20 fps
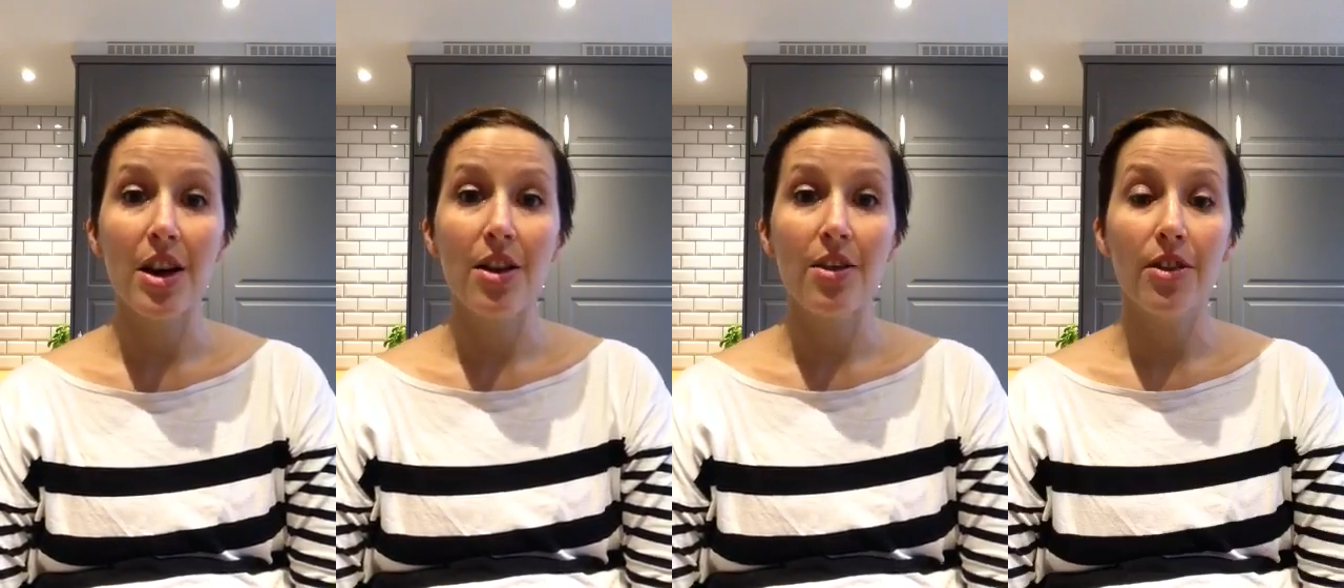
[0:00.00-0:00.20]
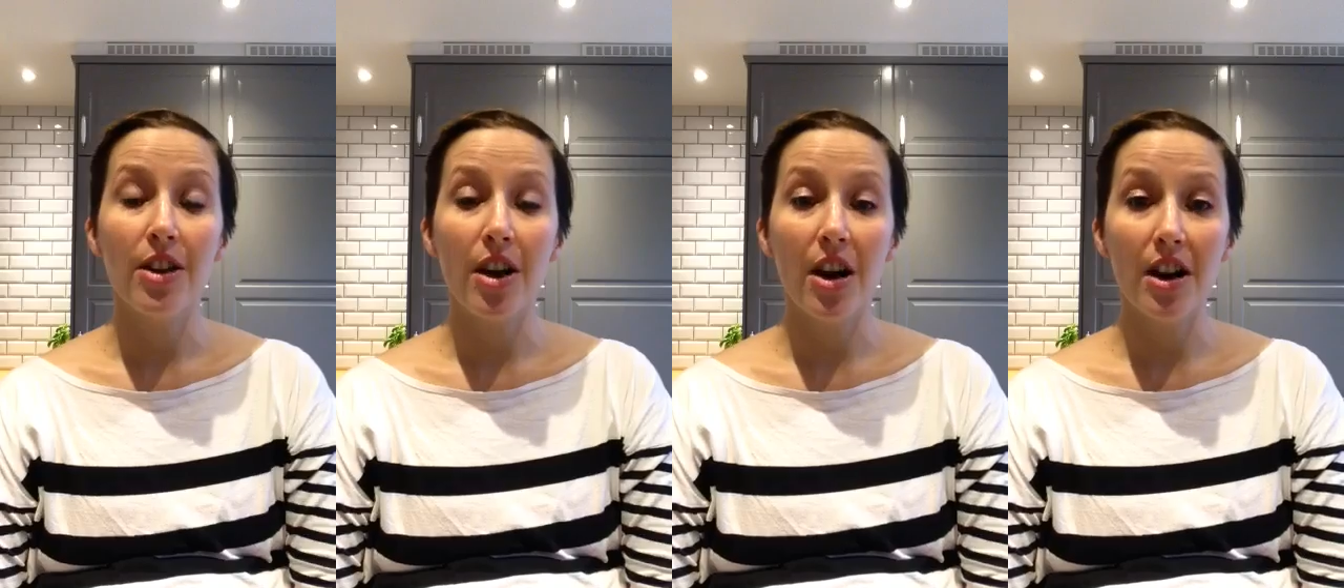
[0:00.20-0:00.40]

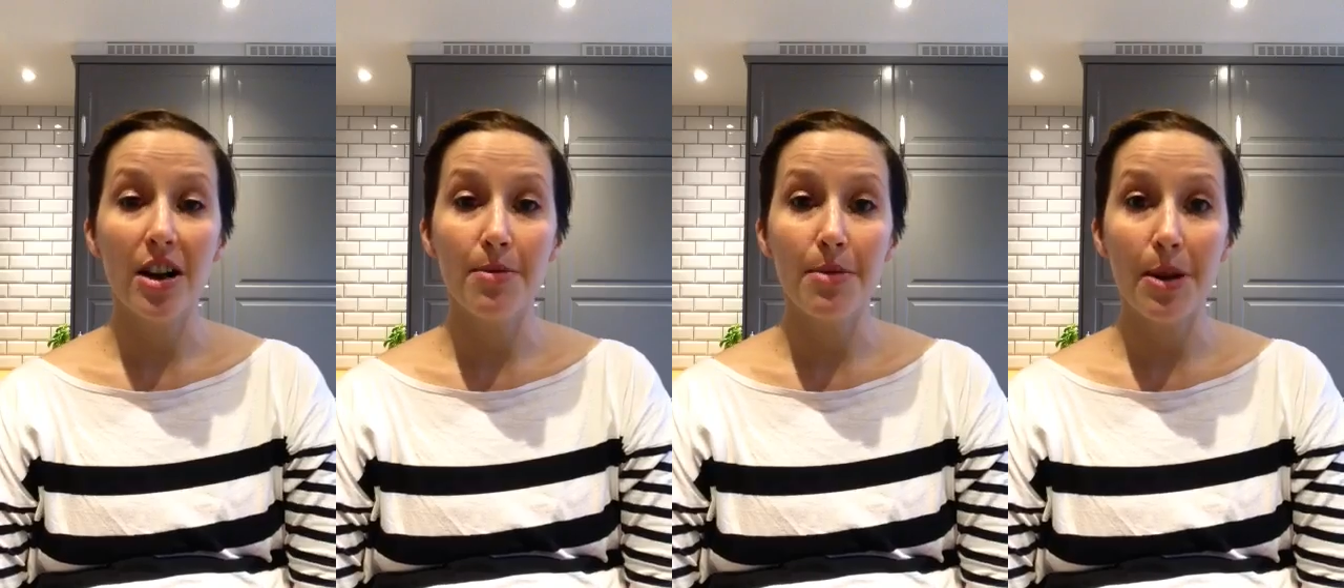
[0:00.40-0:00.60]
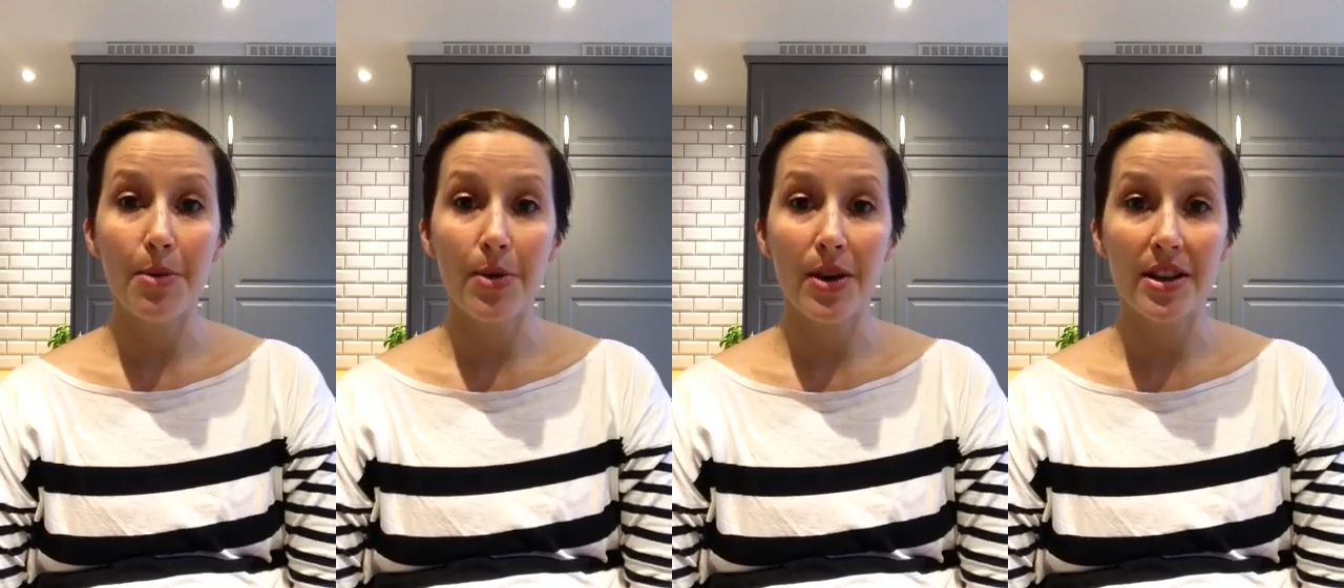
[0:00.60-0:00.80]
regarding
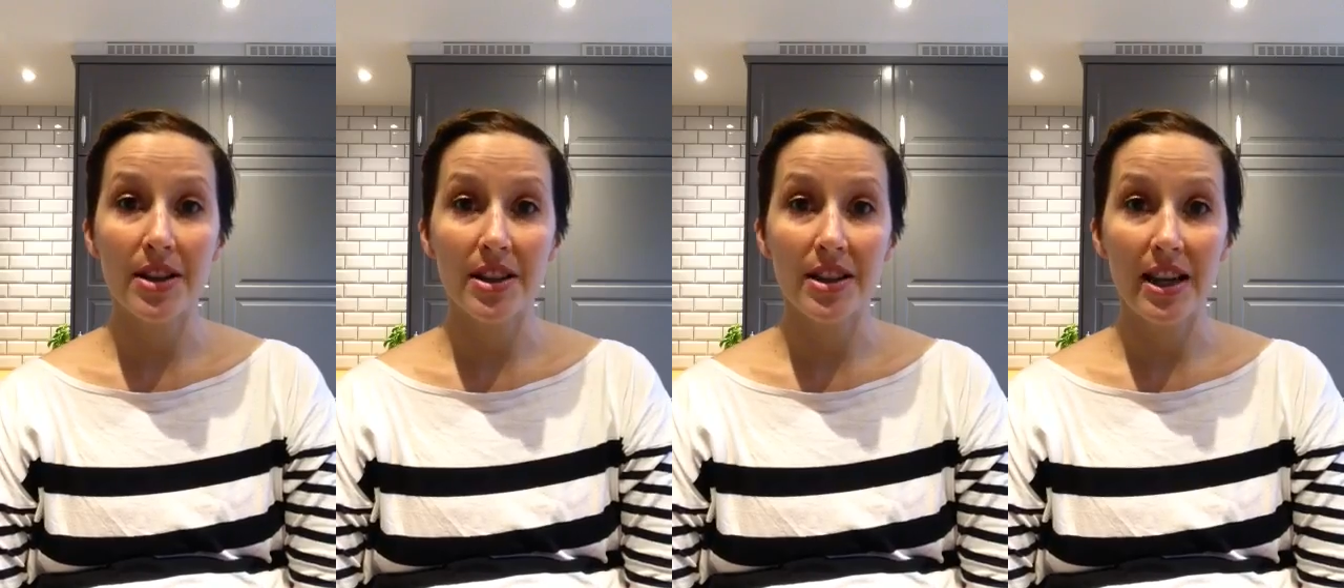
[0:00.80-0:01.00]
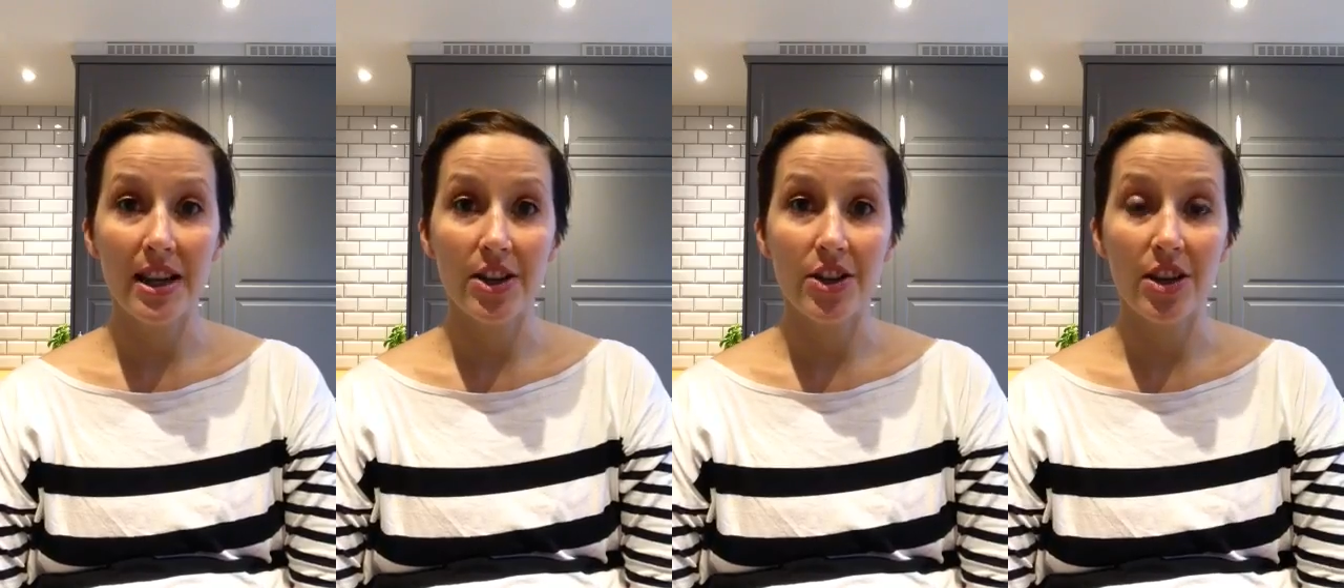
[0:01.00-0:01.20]
my
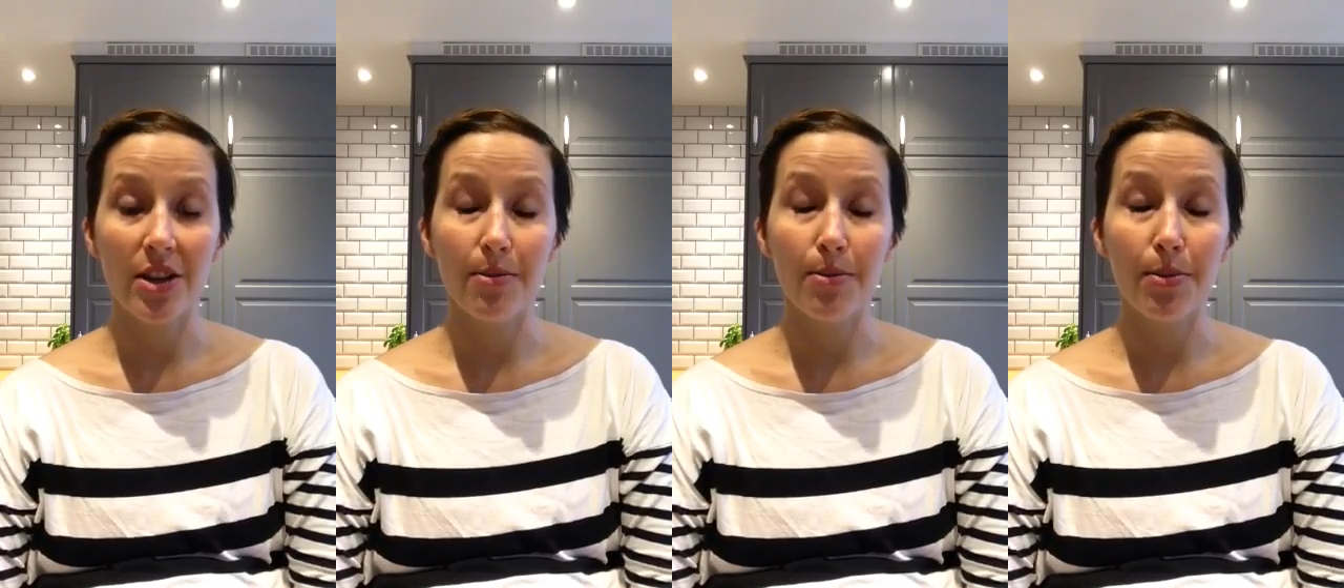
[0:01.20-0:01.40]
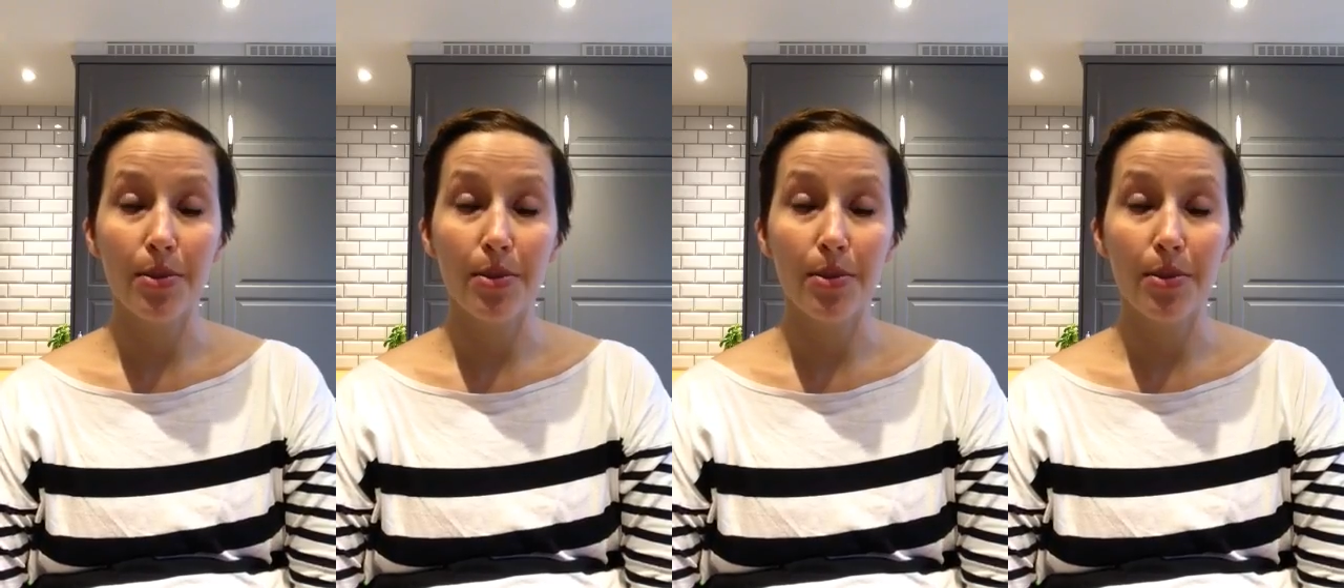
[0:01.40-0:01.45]
presentation,